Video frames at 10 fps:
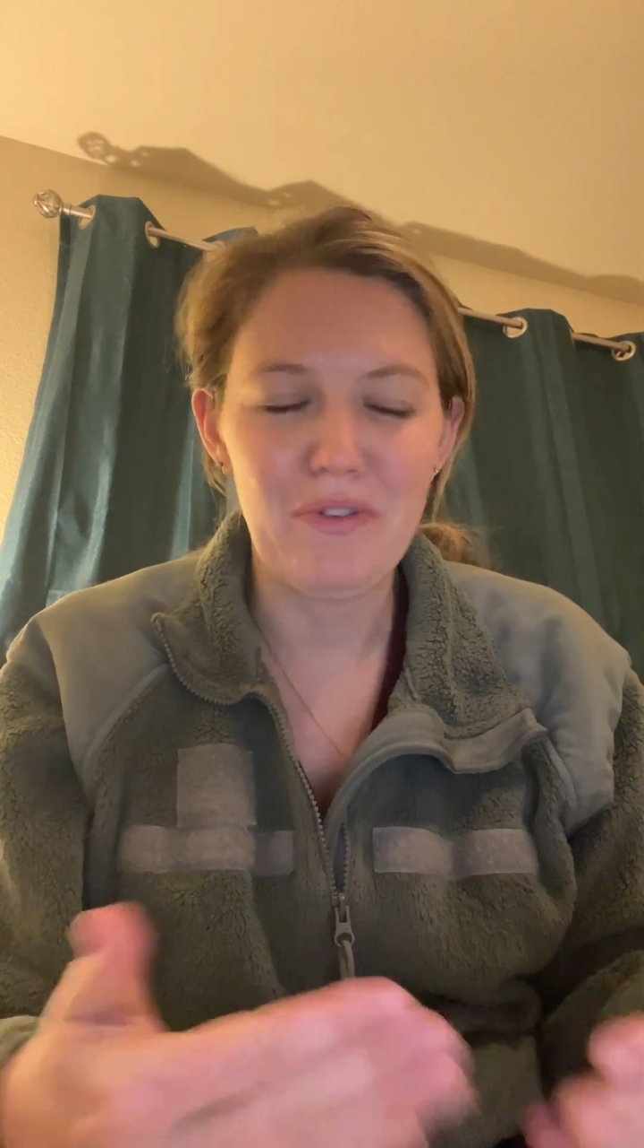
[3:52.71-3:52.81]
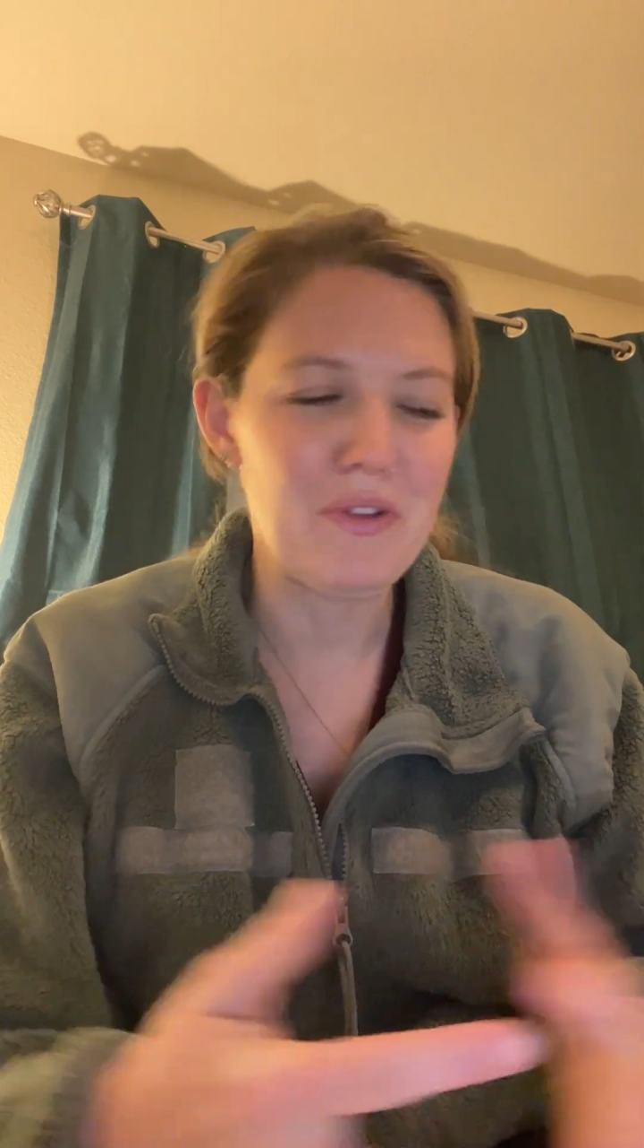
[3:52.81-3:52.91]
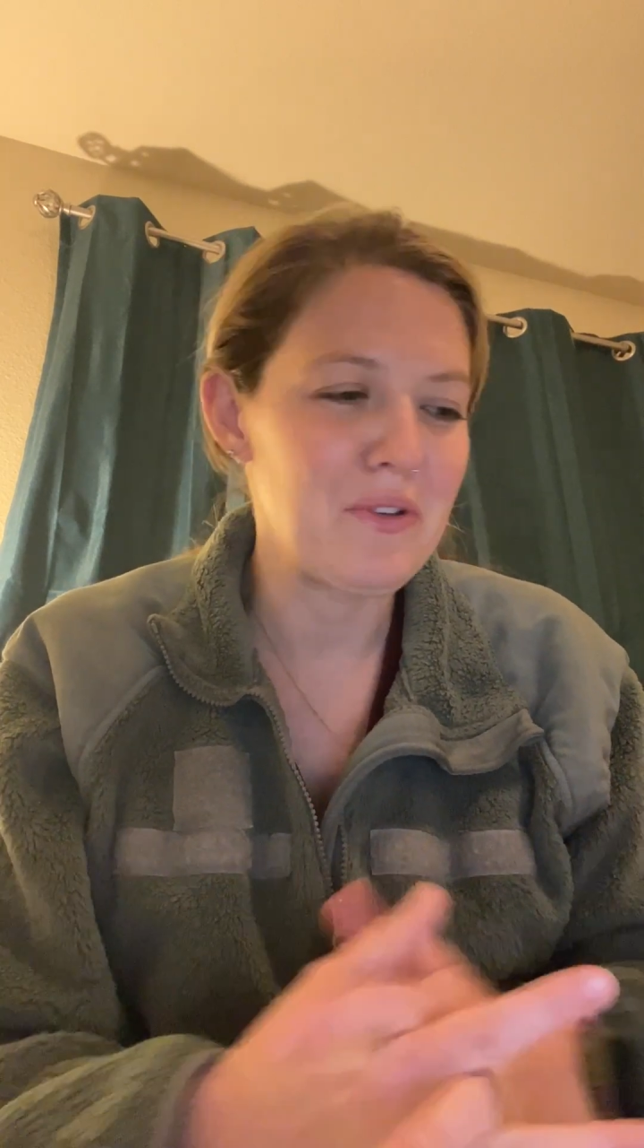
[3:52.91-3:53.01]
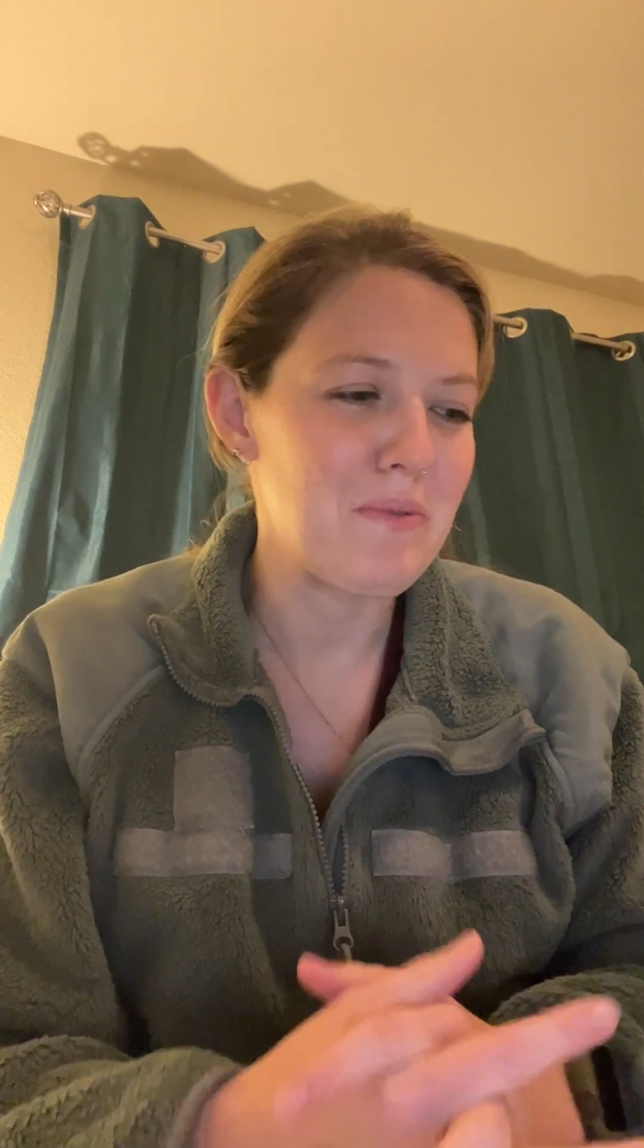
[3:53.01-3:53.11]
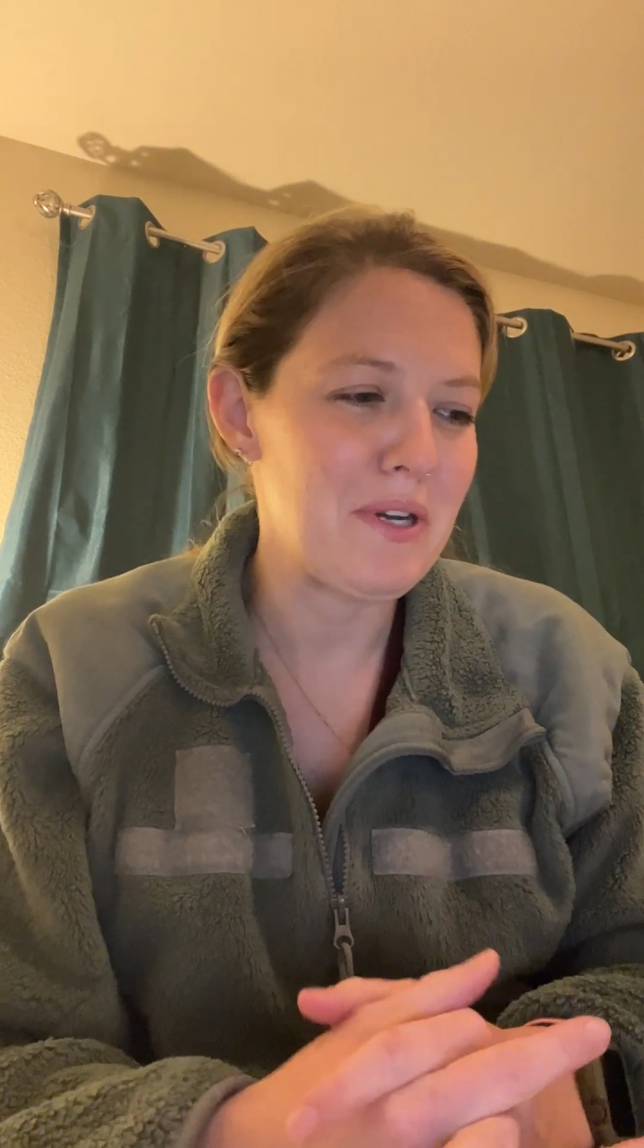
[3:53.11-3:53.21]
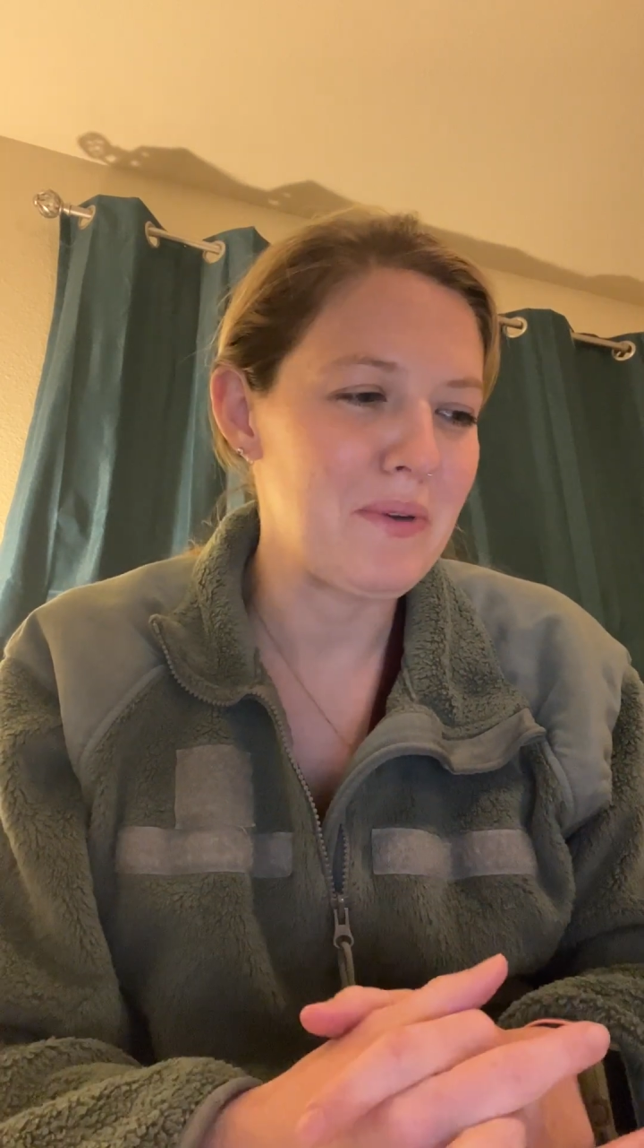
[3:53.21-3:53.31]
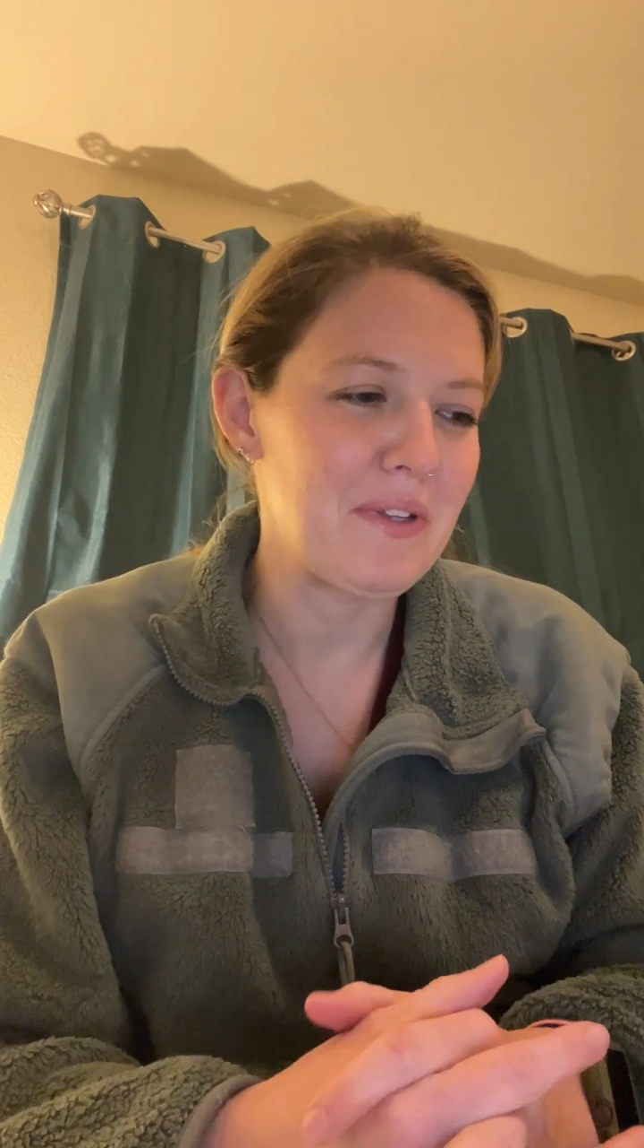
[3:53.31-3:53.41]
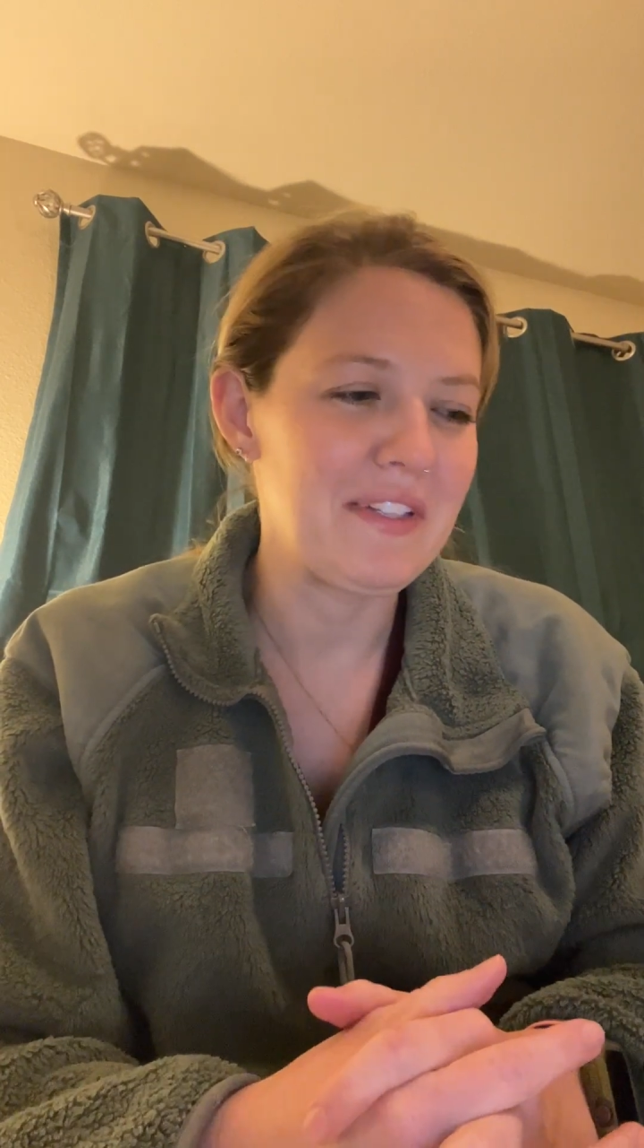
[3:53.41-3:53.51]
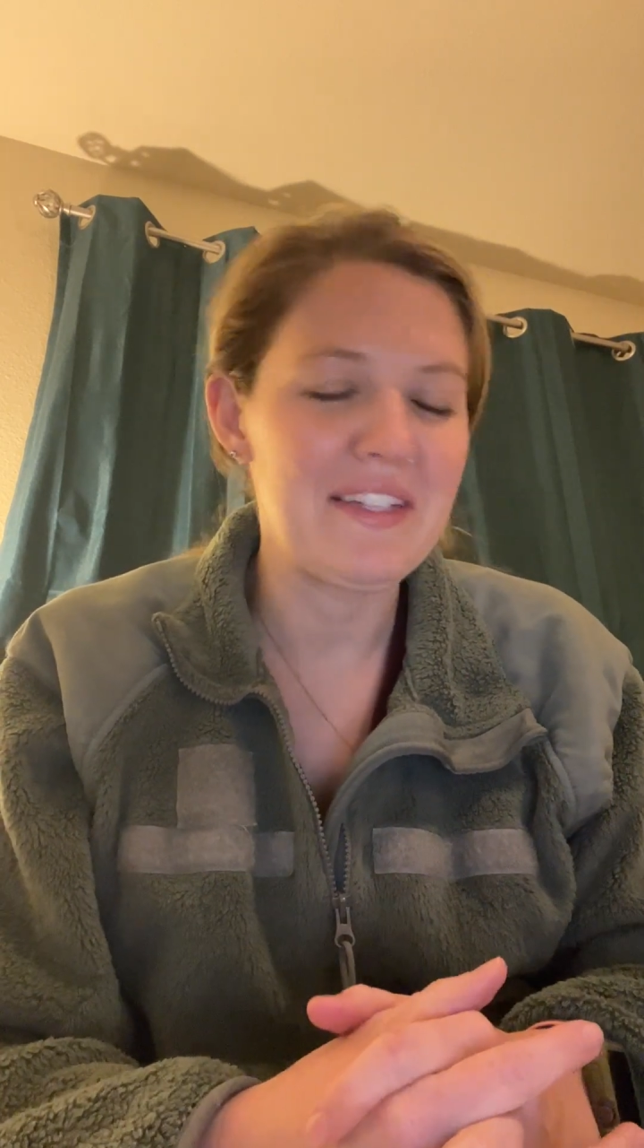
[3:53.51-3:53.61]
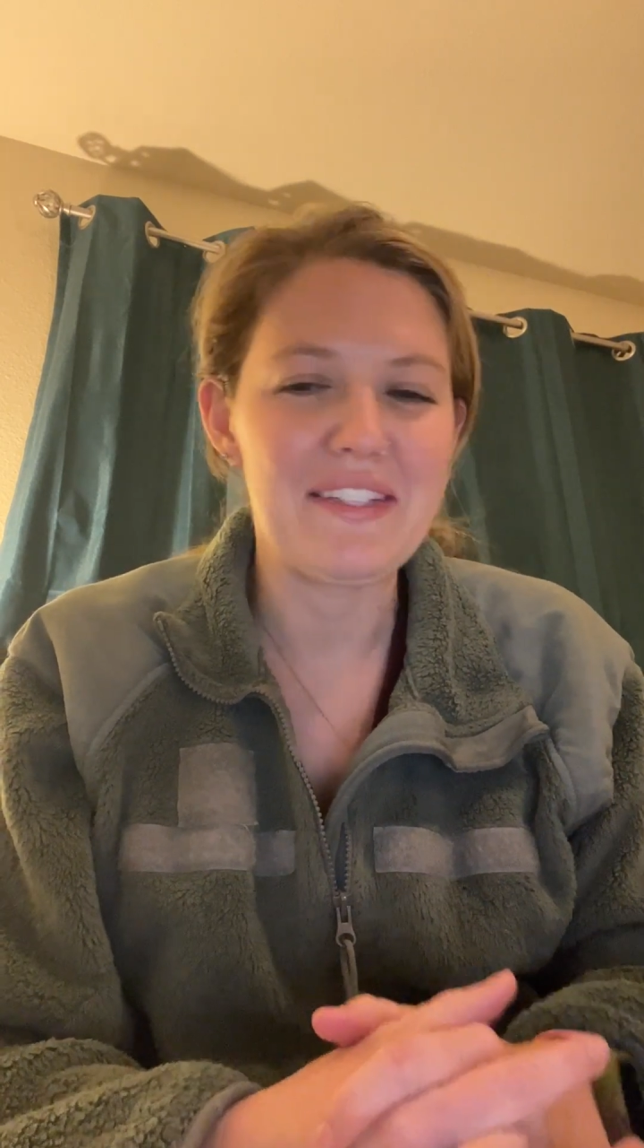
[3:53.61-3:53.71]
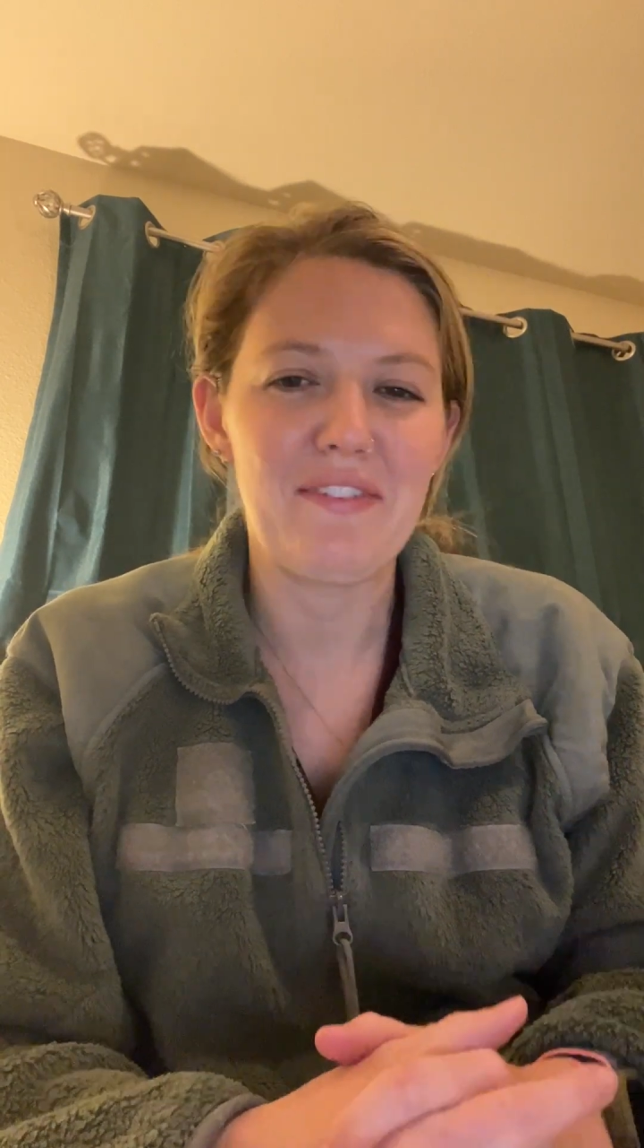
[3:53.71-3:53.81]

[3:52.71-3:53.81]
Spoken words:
along pretty quickly because